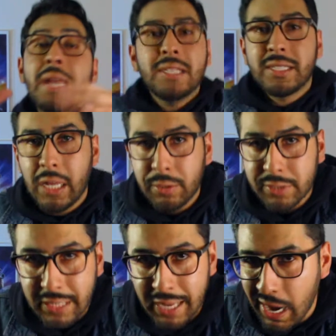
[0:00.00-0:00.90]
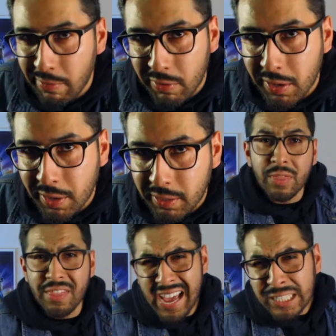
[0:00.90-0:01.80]
sellers that they have on there.
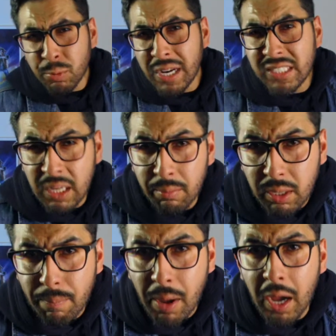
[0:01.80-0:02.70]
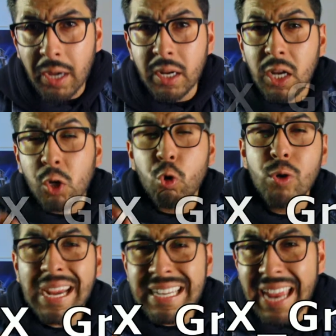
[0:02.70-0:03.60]
That's when I stumbled upon
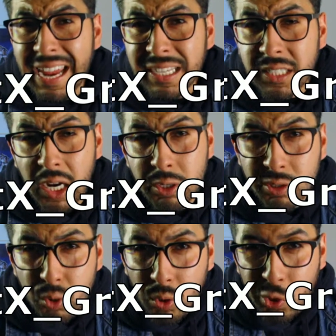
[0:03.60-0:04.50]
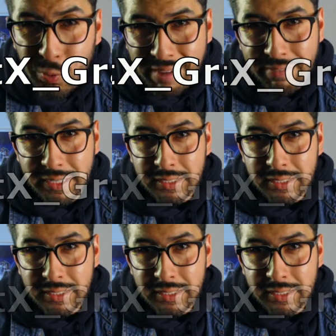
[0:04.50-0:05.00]
CreateX_graphic.